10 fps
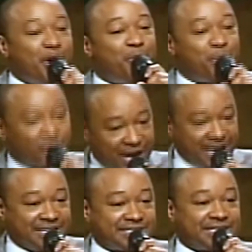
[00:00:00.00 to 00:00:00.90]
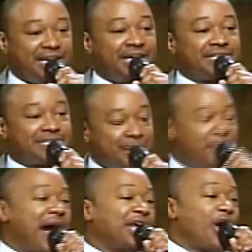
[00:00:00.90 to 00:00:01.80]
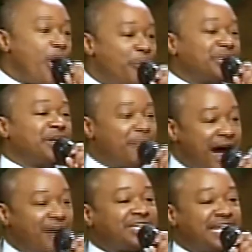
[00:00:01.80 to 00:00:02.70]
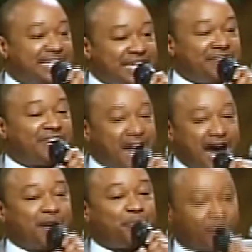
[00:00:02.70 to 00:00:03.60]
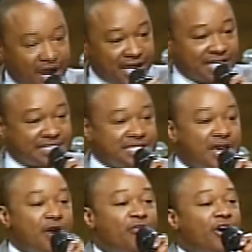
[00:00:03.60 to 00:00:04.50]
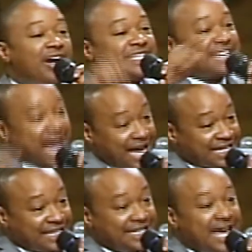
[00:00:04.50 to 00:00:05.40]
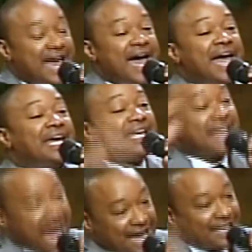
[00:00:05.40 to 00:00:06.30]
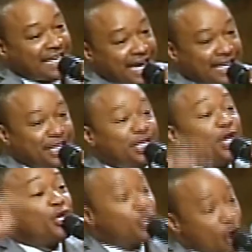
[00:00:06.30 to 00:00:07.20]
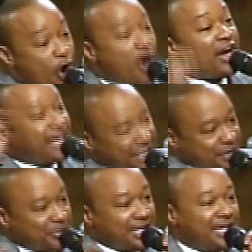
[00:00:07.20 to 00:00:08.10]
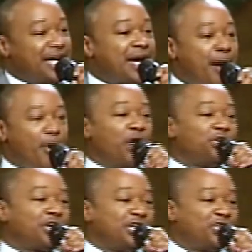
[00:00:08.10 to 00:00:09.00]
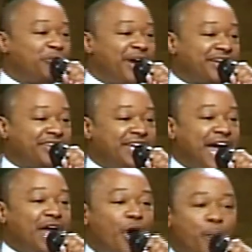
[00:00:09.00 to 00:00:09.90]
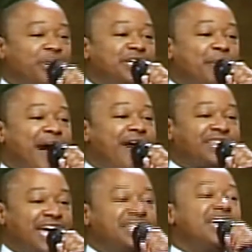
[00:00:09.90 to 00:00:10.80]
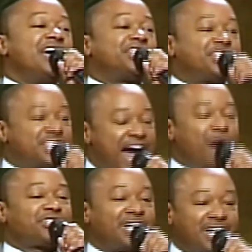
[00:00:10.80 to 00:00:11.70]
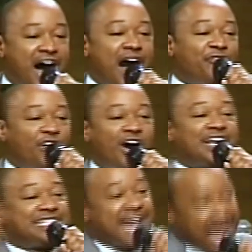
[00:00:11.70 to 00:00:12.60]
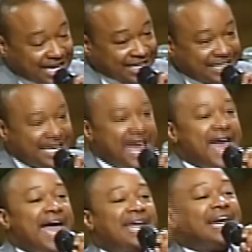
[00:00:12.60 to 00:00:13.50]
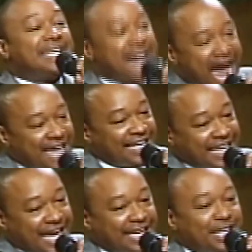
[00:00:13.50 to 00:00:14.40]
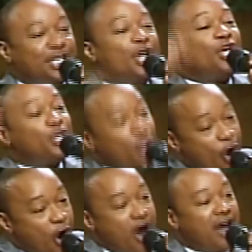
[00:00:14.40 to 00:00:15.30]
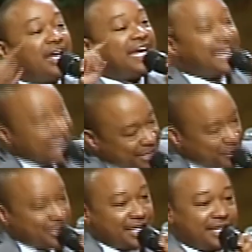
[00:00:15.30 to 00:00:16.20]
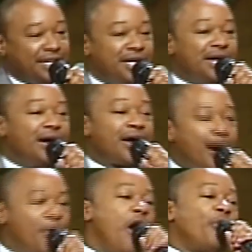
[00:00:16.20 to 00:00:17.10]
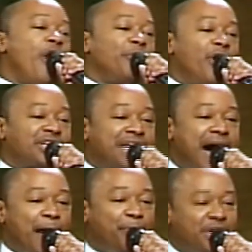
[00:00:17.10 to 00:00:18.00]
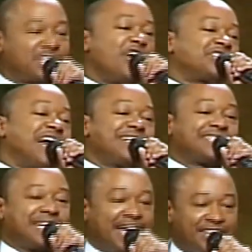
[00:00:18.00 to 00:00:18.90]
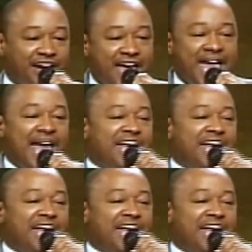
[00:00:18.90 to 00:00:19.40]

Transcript: praise. Somebody open your mouth and give God praise for attacking and annihilating your enemy. Come on, you can do better than that. Open your mouth and shout to God for attacking and annihilating your enemy. Come on, one more time. Put those hands together and